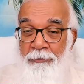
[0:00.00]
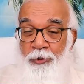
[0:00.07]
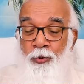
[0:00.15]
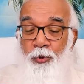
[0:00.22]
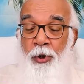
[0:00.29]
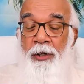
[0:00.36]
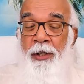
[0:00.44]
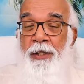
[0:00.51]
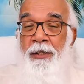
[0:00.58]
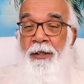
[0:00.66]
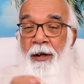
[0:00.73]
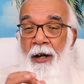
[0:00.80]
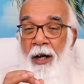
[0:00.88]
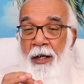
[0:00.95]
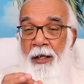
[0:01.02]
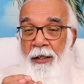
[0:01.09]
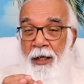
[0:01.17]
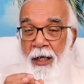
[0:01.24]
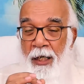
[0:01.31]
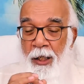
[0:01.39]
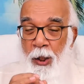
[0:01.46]
What is right
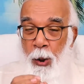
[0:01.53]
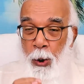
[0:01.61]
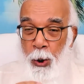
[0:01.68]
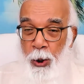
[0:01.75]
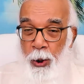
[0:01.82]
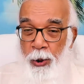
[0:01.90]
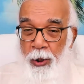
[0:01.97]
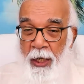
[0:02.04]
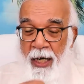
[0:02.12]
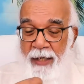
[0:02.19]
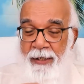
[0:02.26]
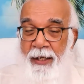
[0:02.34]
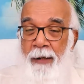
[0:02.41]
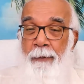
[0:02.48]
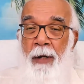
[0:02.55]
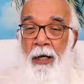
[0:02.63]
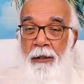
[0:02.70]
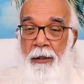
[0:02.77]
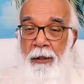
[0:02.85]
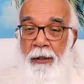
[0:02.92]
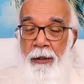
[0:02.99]
and good? As a
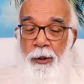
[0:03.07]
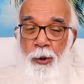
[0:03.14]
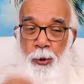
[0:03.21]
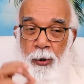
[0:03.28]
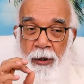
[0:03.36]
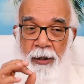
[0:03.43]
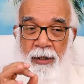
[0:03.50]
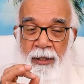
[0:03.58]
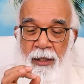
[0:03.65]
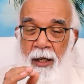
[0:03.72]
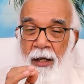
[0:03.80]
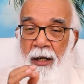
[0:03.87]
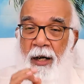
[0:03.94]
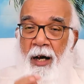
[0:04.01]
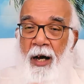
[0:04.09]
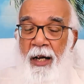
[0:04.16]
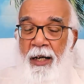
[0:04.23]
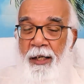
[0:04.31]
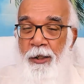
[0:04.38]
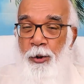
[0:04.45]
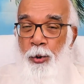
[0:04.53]
mother to the son,
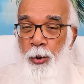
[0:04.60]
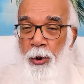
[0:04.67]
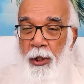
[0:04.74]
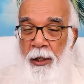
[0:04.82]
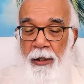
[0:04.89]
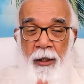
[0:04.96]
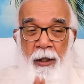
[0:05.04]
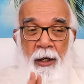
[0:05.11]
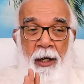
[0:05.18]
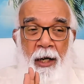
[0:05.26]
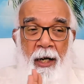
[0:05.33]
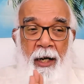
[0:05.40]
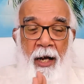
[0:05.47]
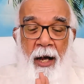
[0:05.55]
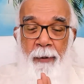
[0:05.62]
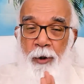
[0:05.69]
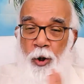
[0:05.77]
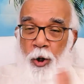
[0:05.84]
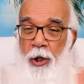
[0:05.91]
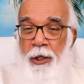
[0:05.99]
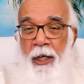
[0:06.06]
I do it. And I'm
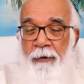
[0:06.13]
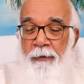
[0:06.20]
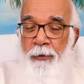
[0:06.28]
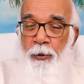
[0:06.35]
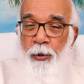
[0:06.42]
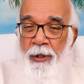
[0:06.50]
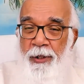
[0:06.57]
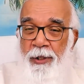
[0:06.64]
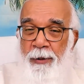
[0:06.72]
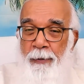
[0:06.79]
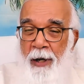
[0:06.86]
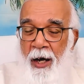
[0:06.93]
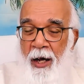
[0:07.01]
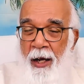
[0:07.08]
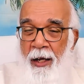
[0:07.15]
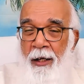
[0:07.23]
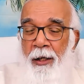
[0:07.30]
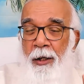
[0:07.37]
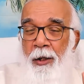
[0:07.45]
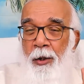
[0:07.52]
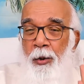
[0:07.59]
not influenced by
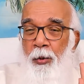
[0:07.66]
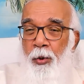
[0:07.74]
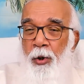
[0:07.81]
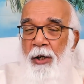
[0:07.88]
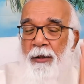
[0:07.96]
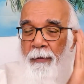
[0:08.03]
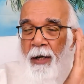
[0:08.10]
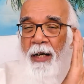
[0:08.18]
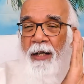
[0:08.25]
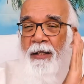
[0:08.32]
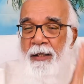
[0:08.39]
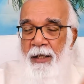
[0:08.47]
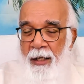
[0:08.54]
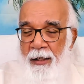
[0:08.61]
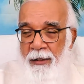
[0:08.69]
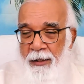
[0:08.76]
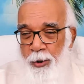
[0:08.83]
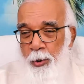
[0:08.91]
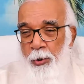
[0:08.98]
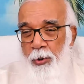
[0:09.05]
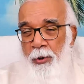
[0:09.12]
what my son
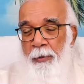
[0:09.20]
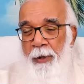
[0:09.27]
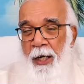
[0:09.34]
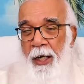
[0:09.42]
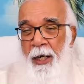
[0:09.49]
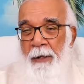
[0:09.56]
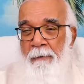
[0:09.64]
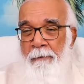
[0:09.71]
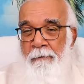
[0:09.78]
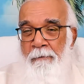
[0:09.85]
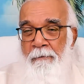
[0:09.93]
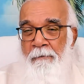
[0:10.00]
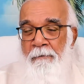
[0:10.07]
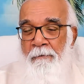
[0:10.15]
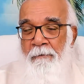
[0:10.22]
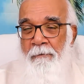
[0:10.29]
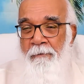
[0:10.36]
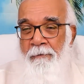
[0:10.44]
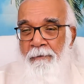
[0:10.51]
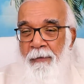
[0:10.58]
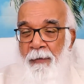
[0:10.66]
told me.
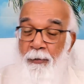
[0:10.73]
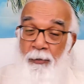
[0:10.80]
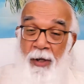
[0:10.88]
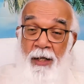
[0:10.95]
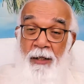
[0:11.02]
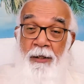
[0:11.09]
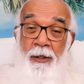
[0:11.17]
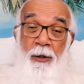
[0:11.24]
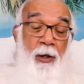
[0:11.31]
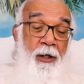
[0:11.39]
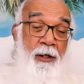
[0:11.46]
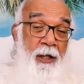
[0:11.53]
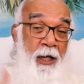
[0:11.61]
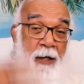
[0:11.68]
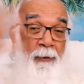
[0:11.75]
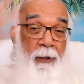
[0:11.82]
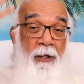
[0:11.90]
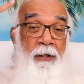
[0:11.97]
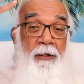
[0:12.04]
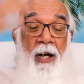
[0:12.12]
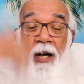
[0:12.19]
Means you are
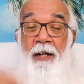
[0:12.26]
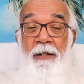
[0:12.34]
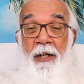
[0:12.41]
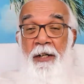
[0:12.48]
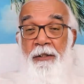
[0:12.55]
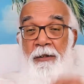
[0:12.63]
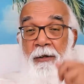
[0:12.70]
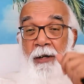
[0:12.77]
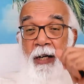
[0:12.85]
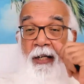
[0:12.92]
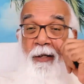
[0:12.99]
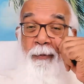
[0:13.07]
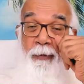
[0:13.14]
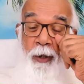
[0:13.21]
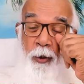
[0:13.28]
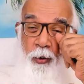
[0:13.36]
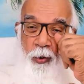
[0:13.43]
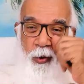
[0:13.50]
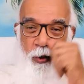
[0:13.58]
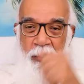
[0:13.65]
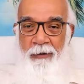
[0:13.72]
keeping that intellect pure.